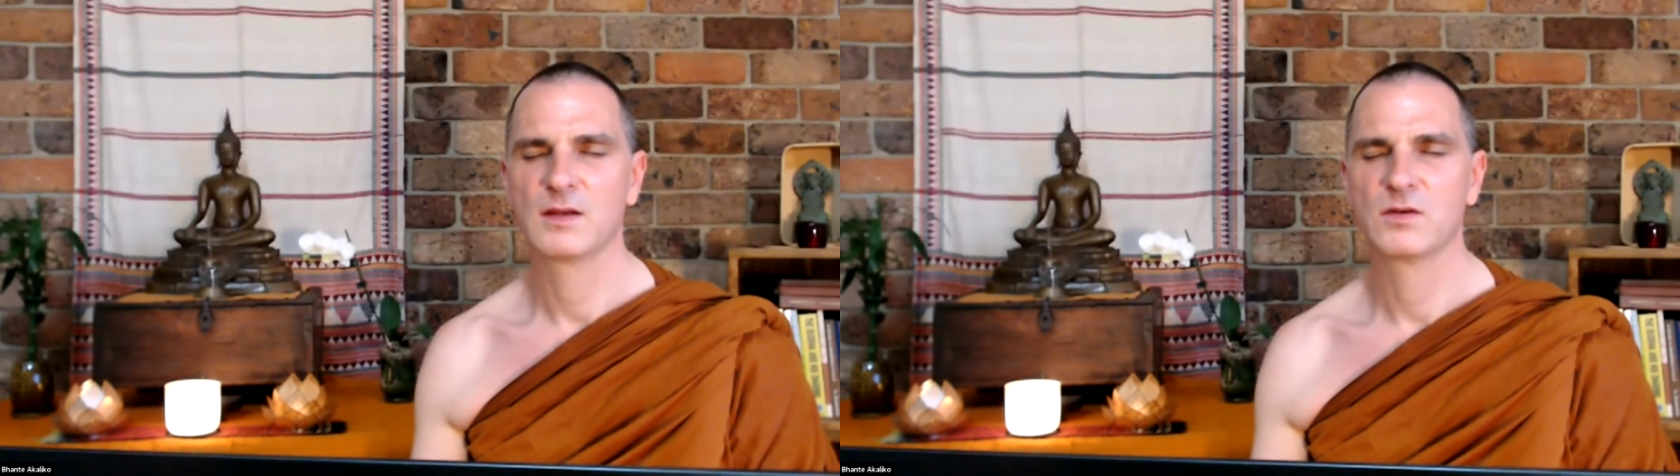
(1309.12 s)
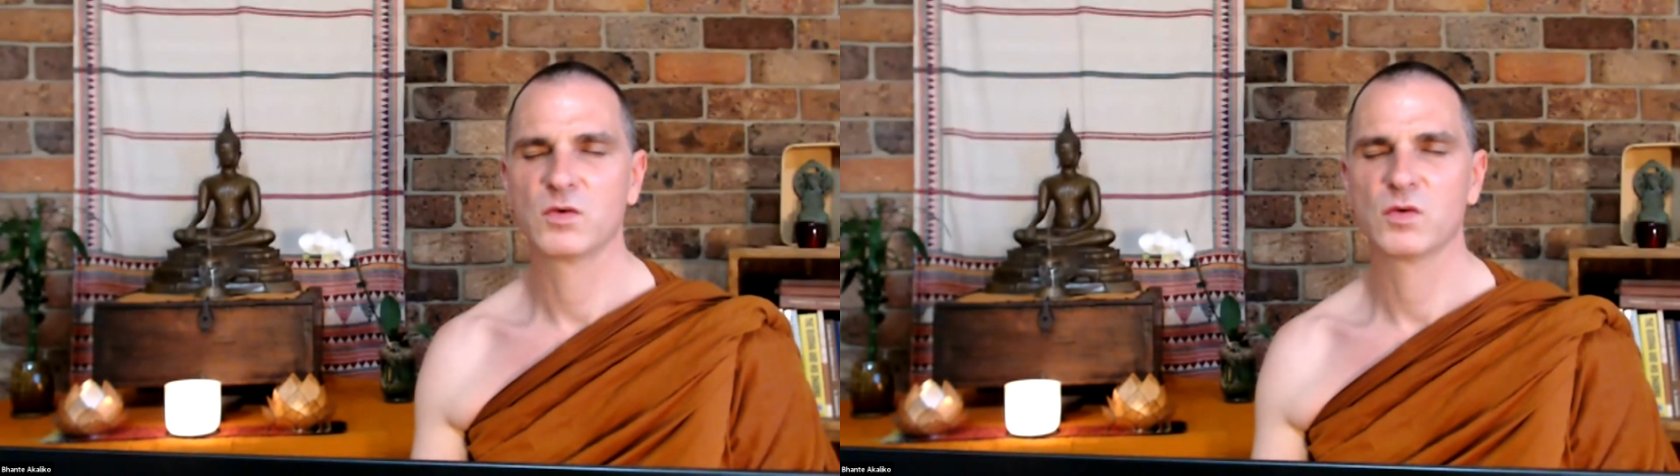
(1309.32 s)

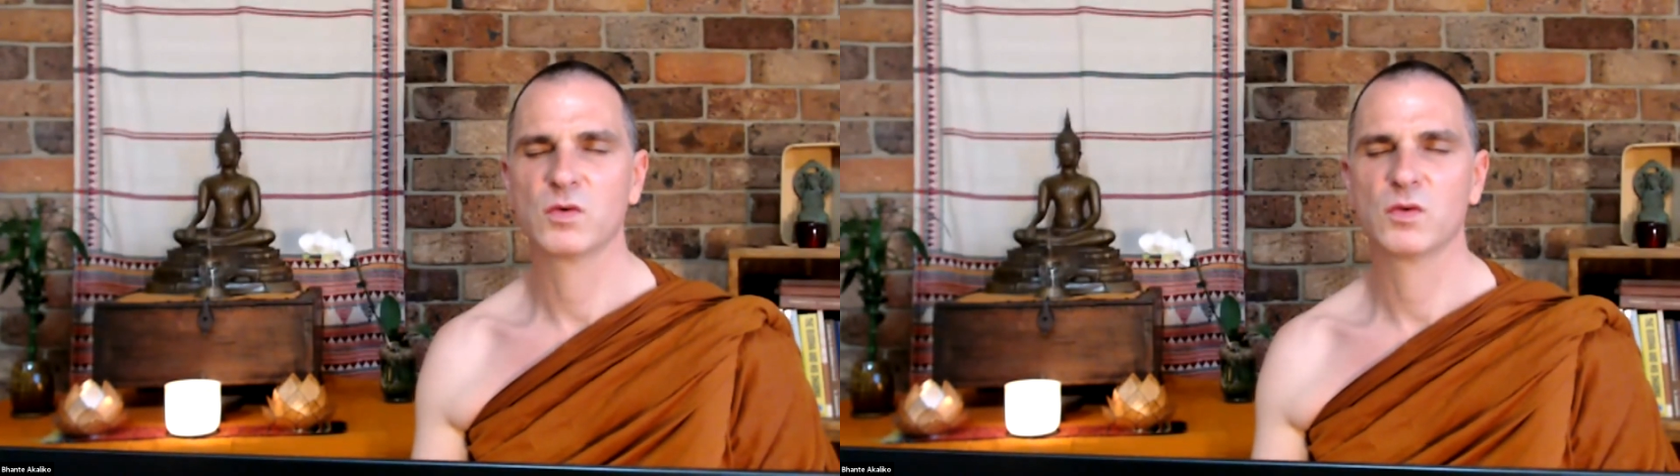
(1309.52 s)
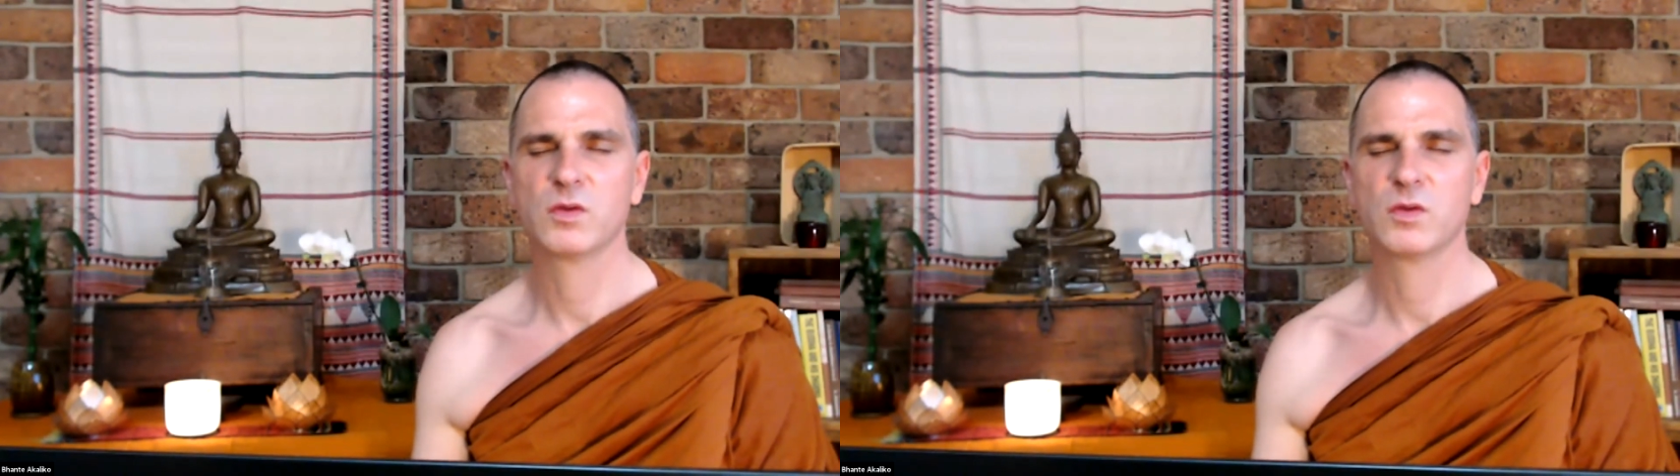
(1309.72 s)
And
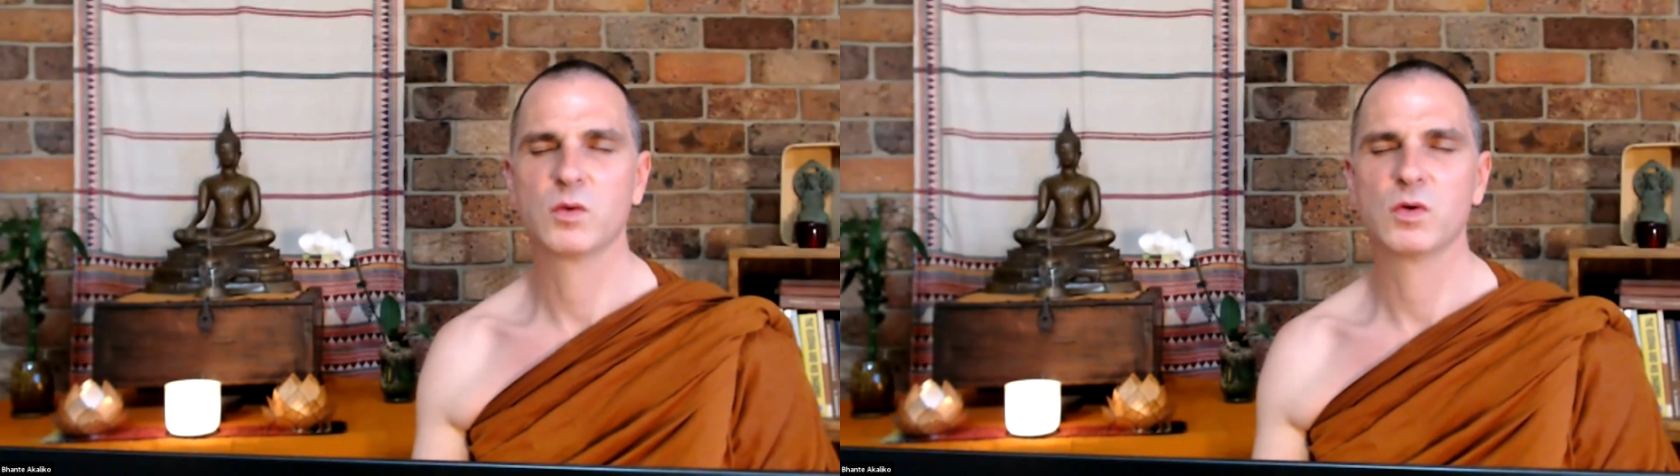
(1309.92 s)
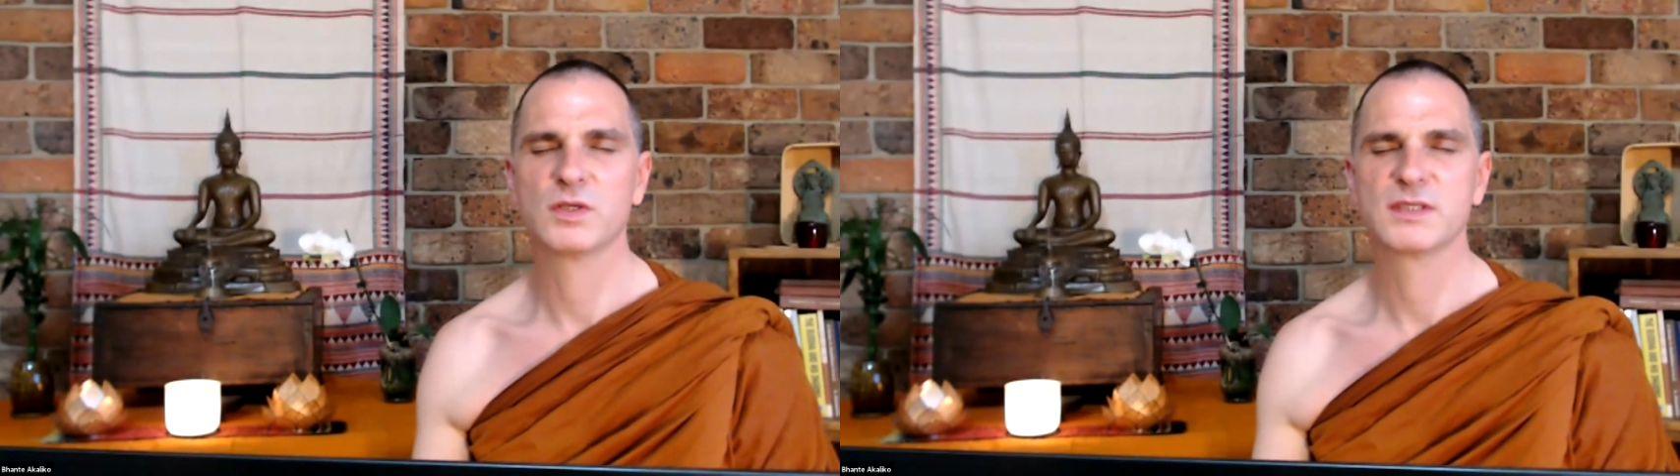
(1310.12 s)
all the
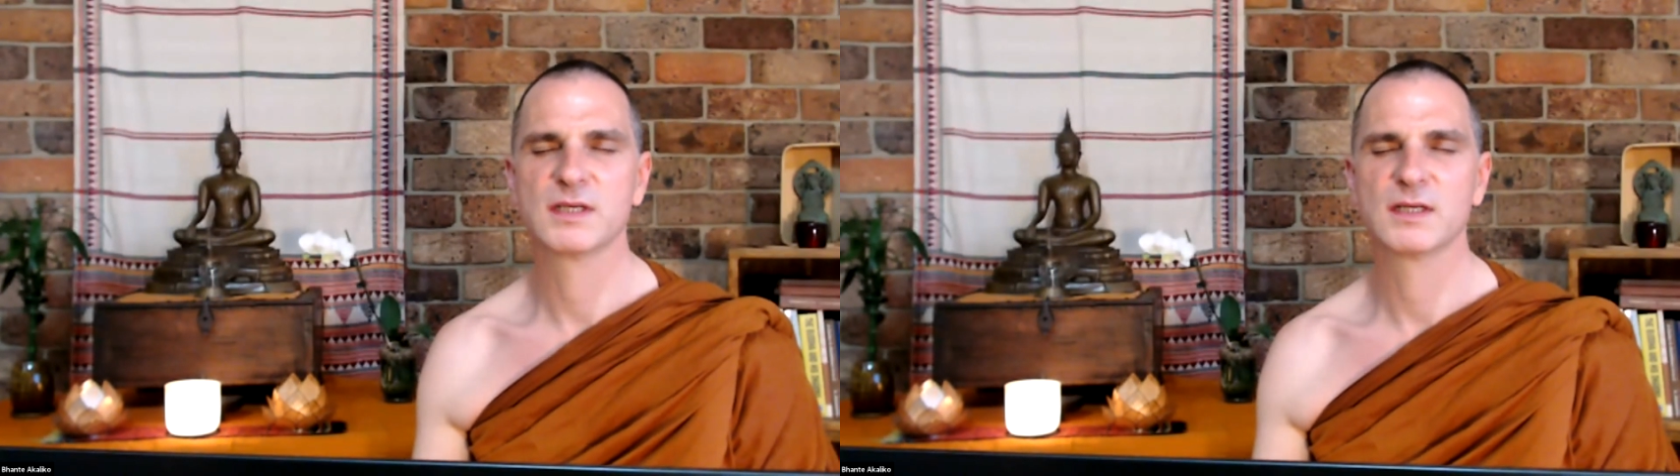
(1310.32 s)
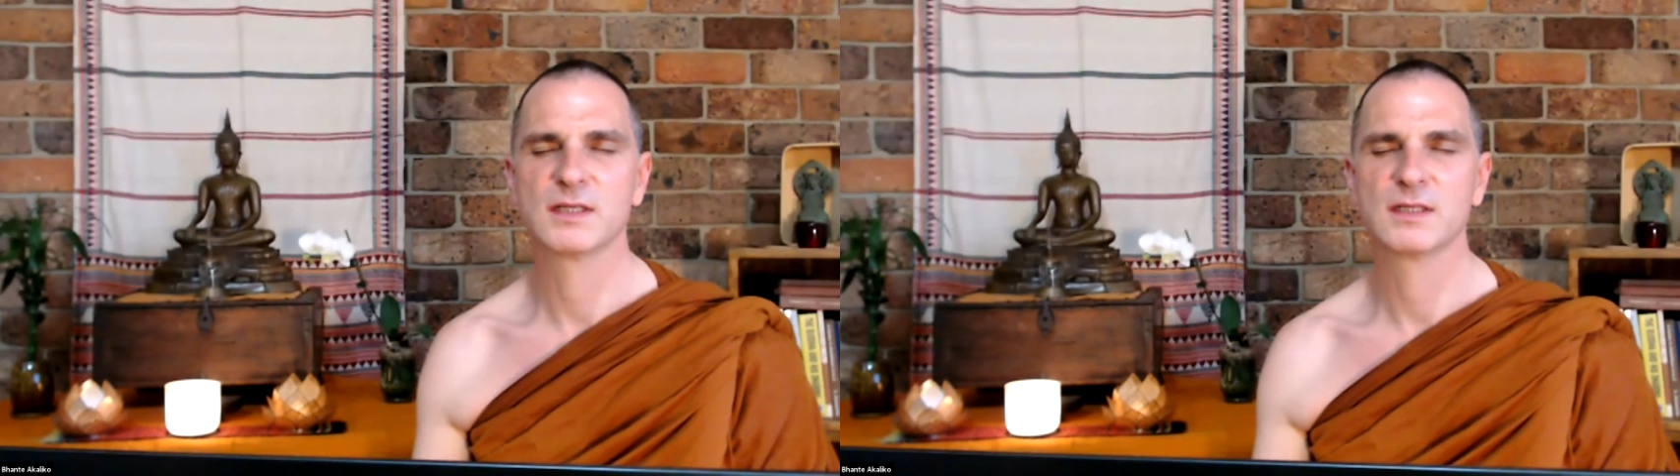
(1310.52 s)

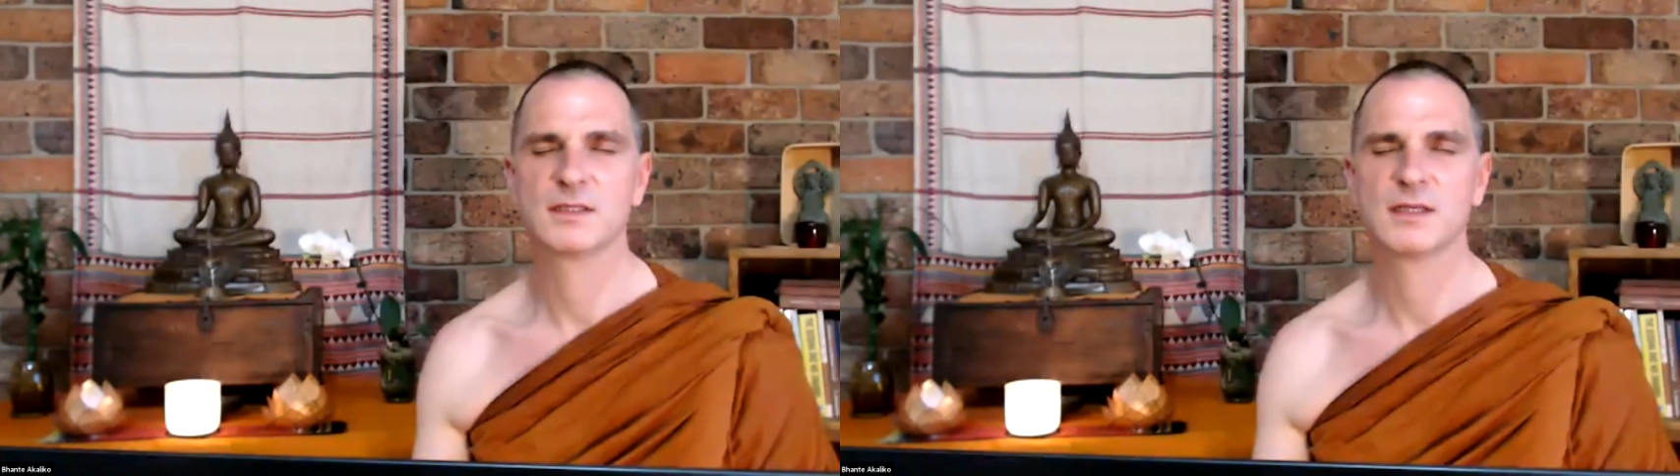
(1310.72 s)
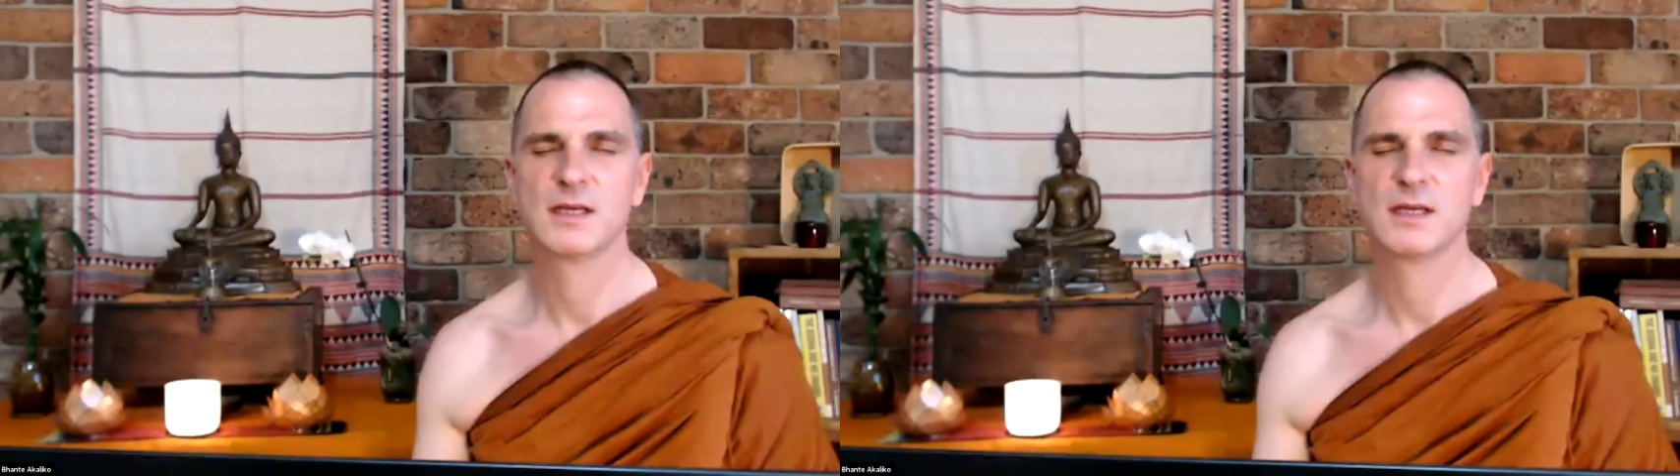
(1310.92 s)
water